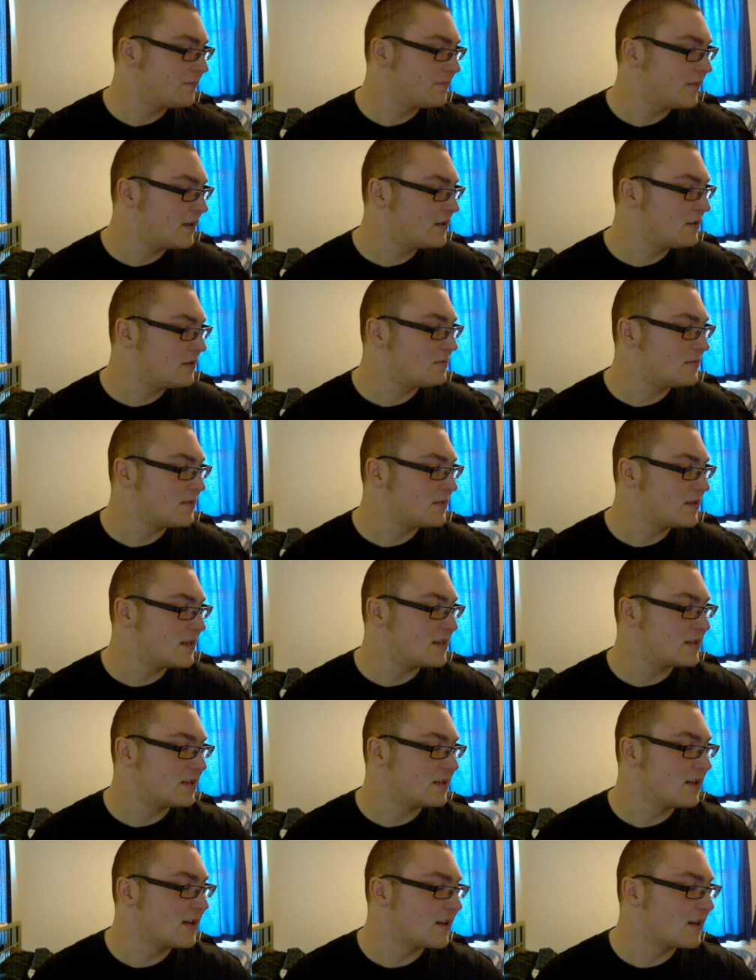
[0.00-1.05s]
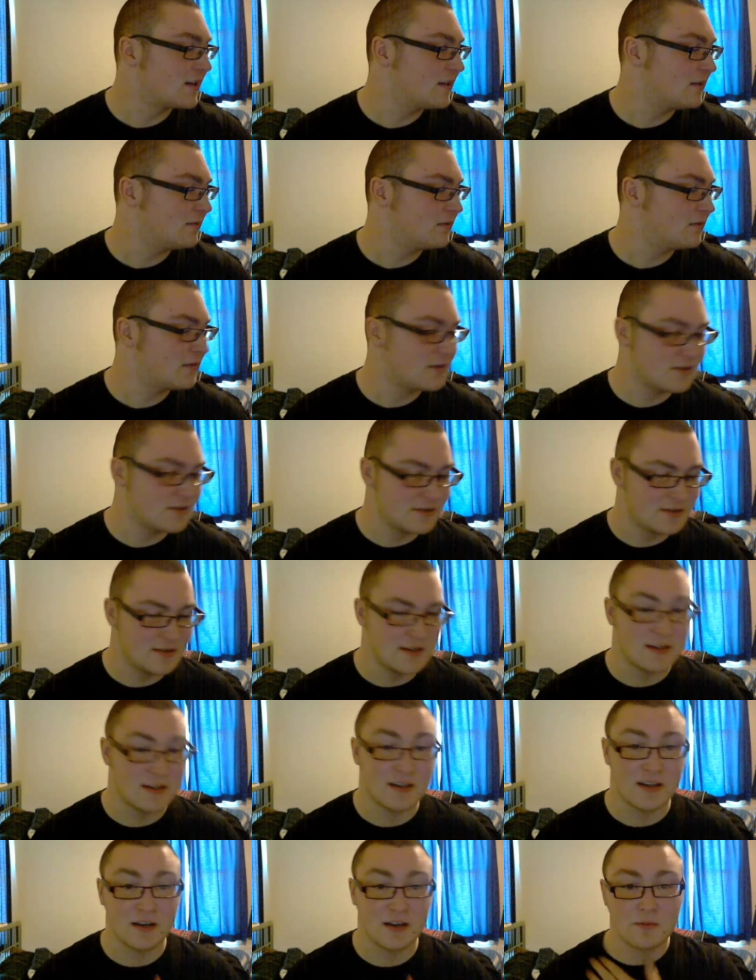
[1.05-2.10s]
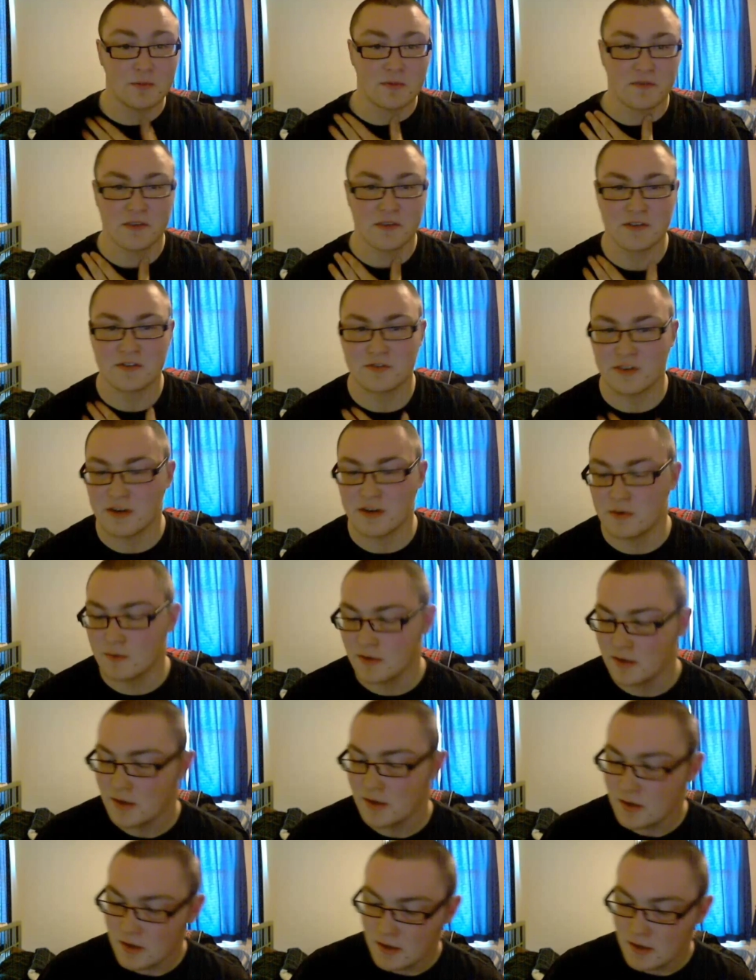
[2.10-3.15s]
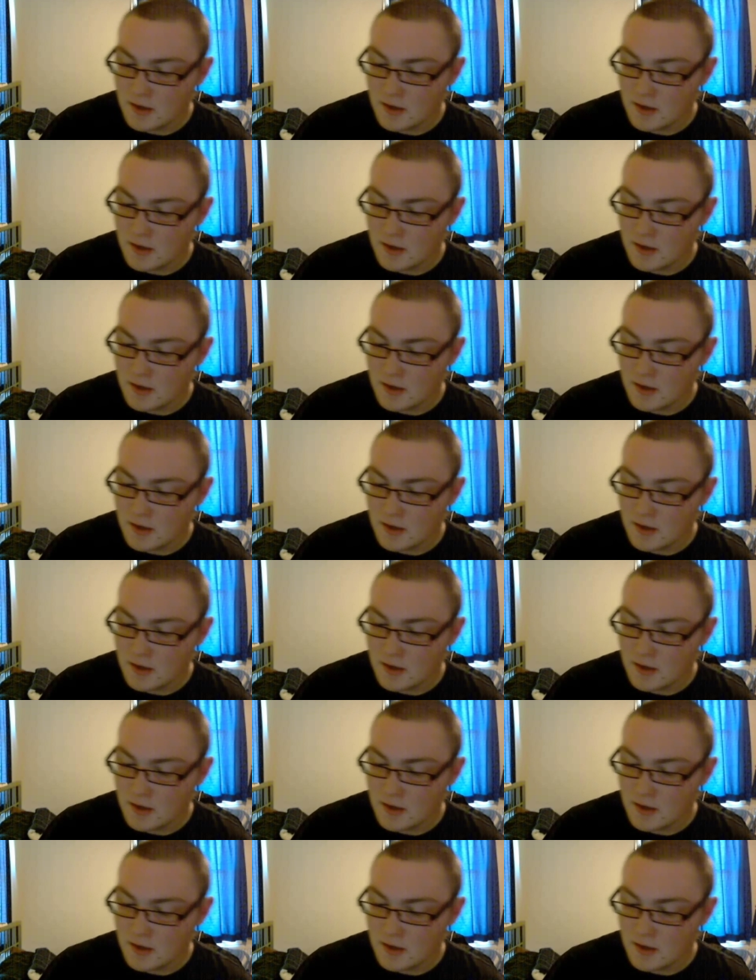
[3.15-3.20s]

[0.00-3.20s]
I don't dislike it. I just didn't get on with it straight away.